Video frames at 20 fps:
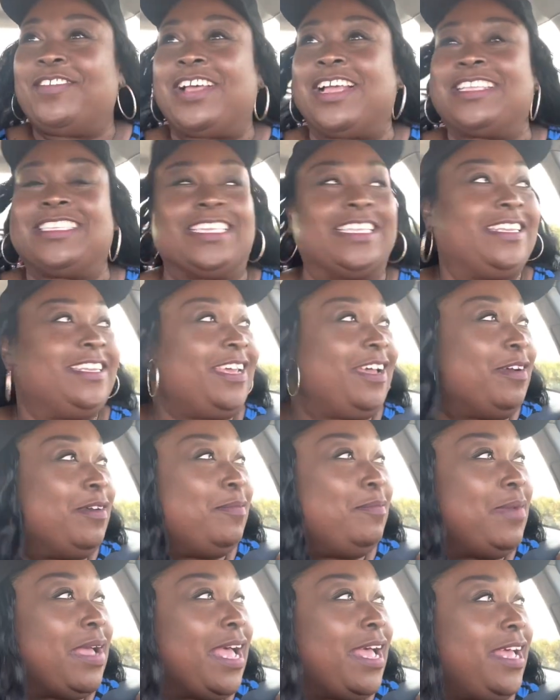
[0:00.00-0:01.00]
but
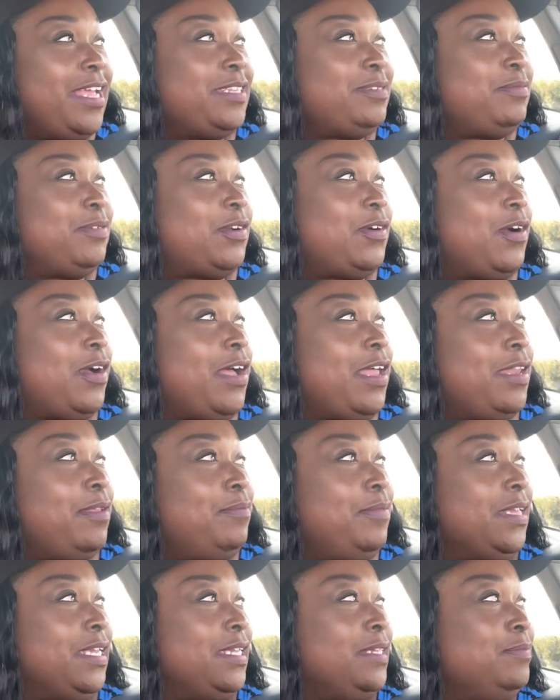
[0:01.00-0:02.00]
look, my husband
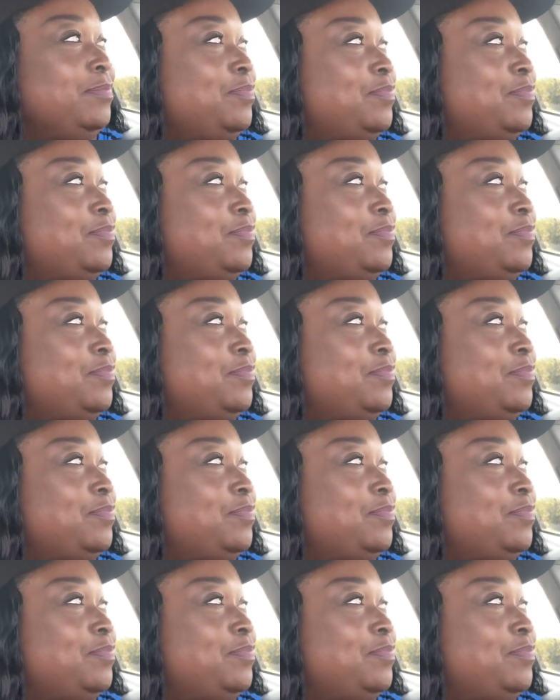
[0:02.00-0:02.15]
calling me.